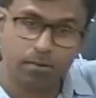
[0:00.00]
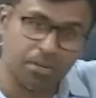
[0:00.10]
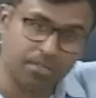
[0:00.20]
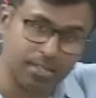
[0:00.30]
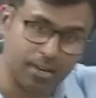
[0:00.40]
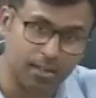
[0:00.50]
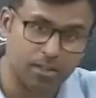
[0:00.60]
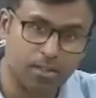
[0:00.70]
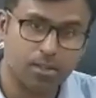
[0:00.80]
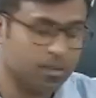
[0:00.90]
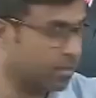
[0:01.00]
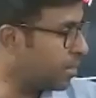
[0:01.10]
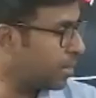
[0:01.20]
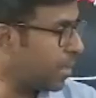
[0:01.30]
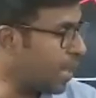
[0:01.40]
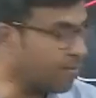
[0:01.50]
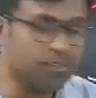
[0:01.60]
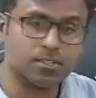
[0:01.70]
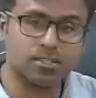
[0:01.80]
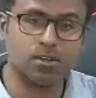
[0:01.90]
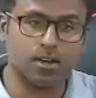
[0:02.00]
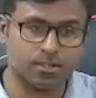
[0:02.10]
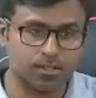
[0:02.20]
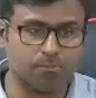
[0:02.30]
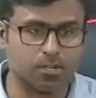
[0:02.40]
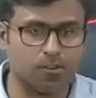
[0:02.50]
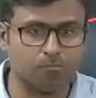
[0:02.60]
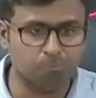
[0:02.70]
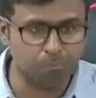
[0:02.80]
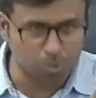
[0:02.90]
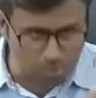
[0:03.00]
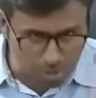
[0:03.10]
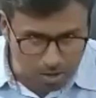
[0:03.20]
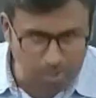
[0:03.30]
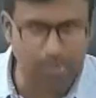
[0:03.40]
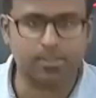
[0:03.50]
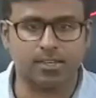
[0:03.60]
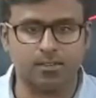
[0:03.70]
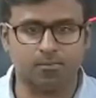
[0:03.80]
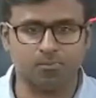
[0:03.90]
BC la, they have this concept of bureaucracy,